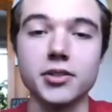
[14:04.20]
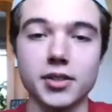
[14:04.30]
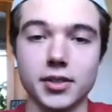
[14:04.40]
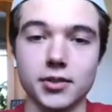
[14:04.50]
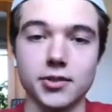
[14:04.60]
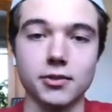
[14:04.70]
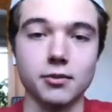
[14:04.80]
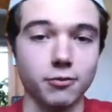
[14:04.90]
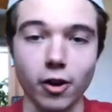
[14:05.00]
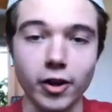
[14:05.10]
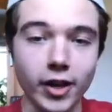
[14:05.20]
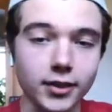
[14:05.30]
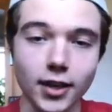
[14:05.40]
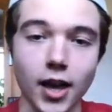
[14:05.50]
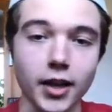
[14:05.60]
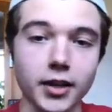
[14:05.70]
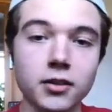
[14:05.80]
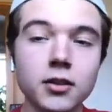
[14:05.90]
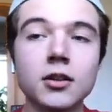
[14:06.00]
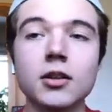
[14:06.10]
is very online,
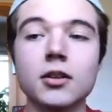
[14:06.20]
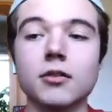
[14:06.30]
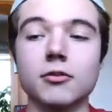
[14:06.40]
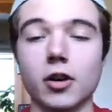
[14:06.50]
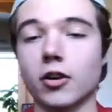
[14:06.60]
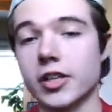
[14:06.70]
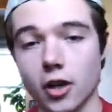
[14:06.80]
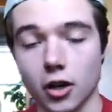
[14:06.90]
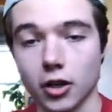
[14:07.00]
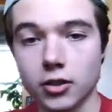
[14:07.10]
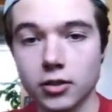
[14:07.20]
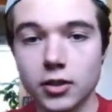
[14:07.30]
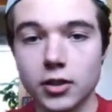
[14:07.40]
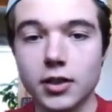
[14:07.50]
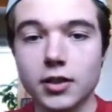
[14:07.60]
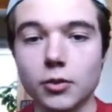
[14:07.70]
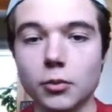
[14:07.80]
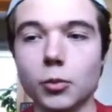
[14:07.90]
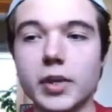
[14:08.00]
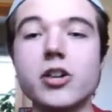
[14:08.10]
very young.
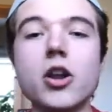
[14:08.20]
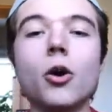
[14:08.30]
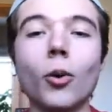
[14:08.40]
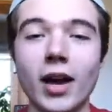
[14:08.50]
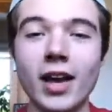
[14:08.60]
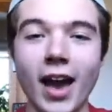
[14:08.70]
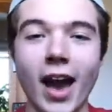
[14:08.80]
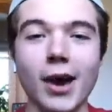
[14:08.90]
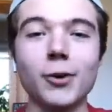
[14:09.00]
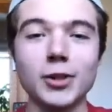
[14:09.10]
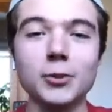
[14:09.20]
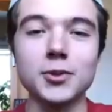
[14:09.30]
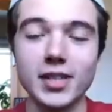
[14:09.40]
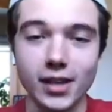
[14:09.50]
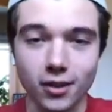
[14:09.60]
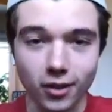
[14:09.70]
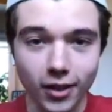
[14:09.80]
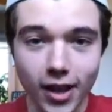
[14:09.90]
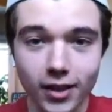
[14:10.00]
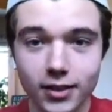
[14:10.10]
We know how to use the
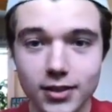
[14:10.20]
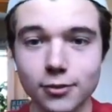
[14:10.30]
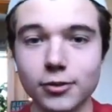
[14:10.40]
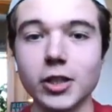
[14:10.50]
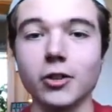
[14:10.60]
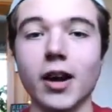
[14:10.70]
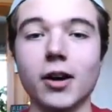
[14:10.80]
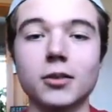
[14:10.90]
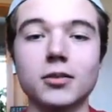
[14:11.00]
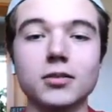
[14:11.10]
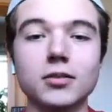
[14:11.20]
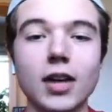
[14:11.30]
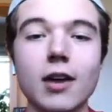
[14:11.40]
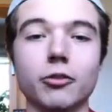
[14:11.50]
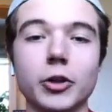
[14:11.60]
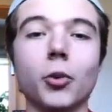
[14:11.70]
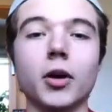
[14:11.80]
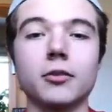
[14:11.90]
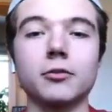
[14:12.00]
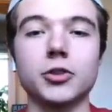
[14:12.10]
internet to figure out every one
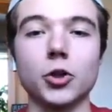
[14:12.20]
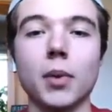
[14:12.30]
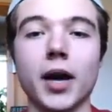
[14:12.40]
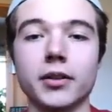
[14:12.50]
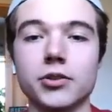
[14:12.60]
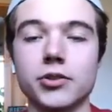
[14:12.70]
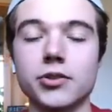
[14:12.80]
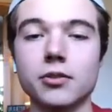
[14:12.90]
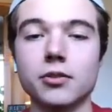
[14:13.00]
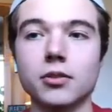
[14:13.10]
of Joe Biden's